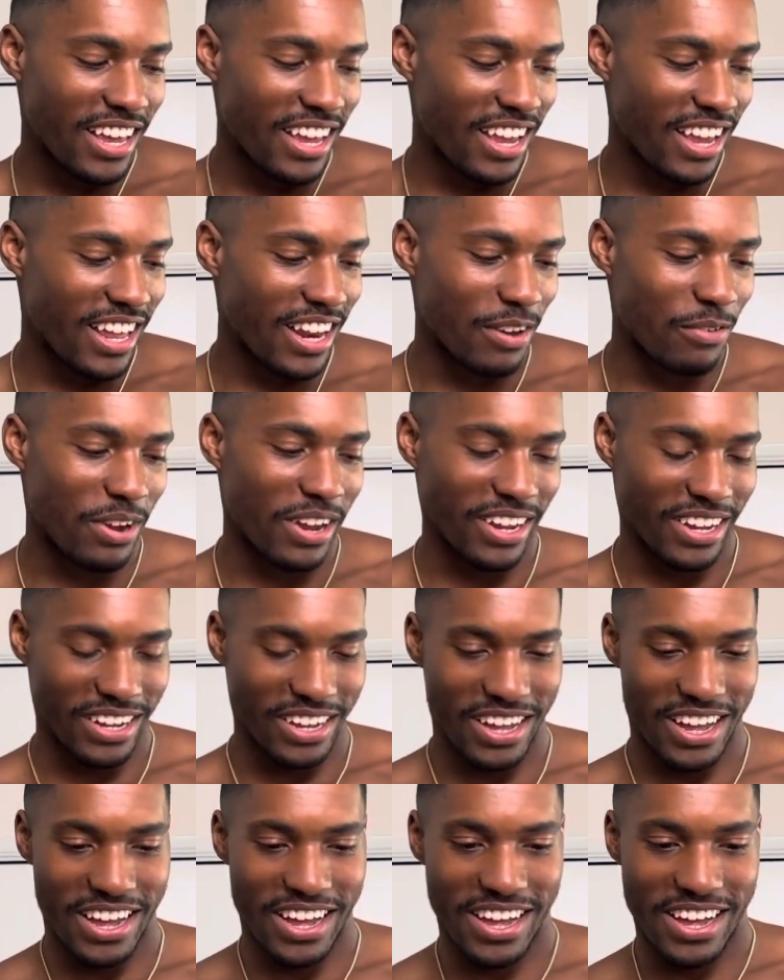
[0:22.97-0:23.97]
Anyway,
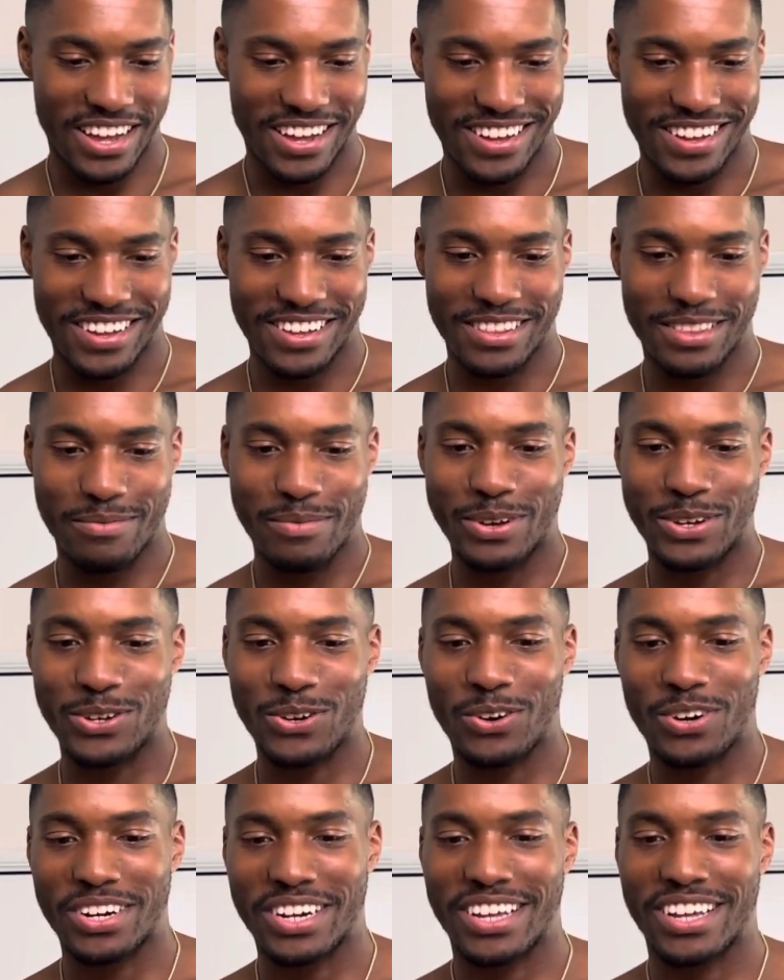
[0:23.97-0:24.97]
uh, the
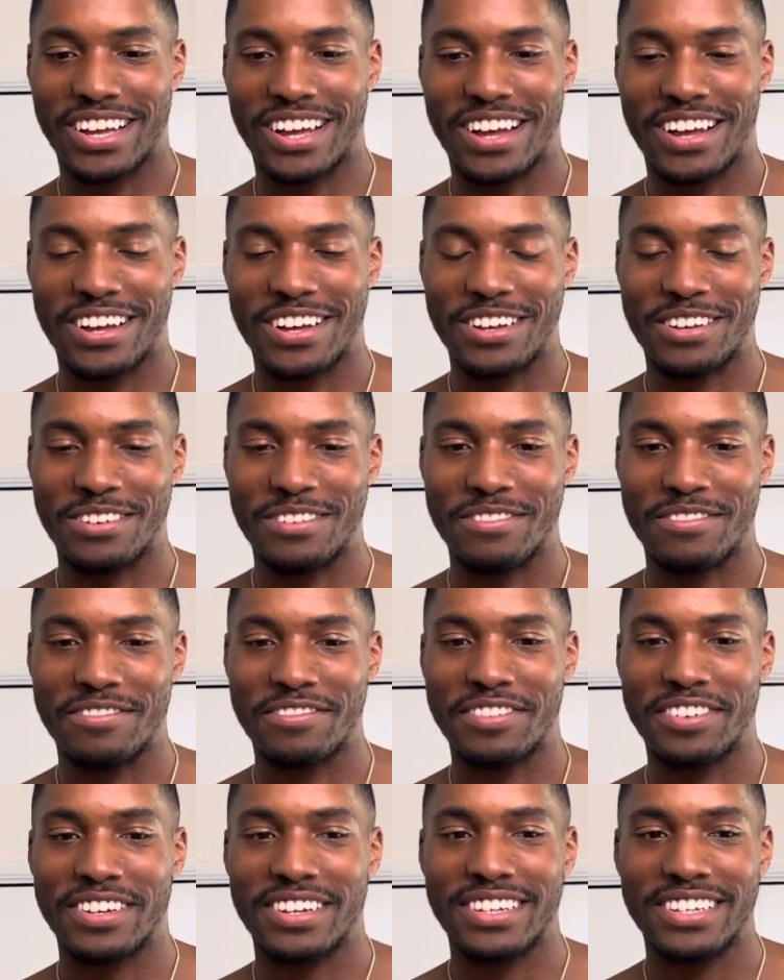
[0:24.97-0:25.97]
majority of
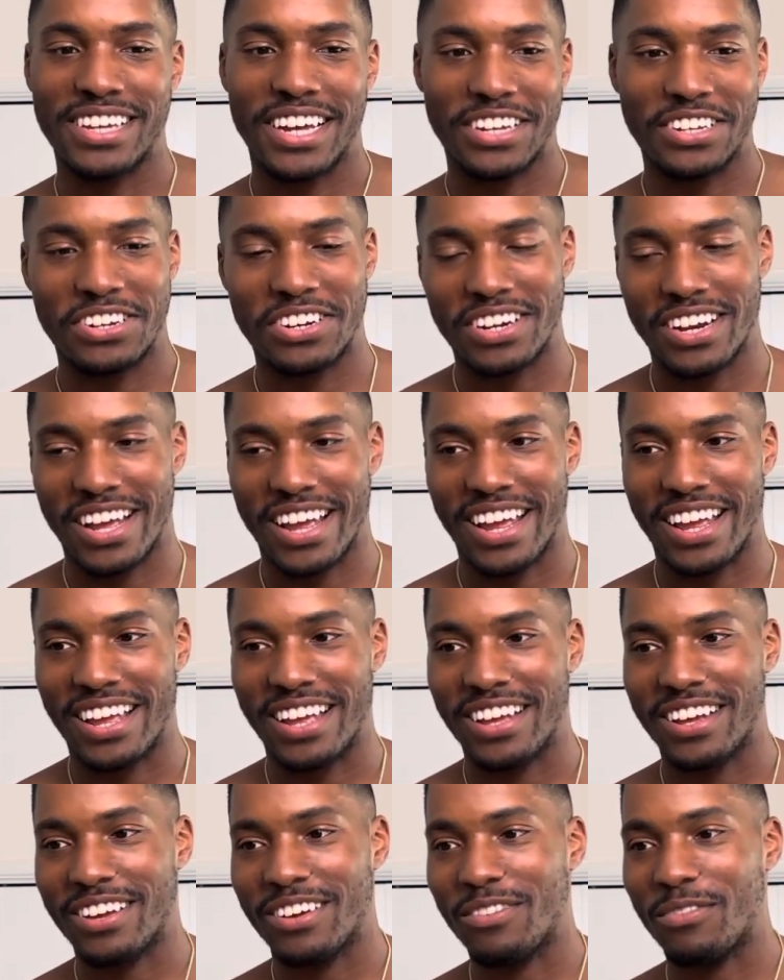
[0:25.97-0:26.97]
yesterday
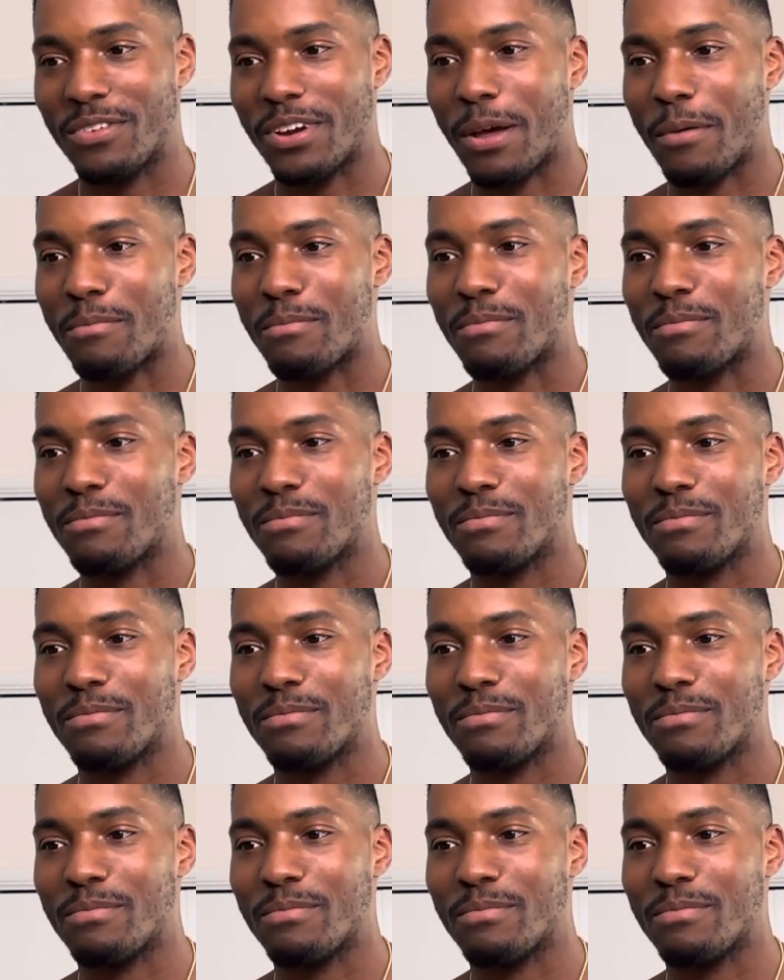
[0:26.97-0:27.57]
when I'm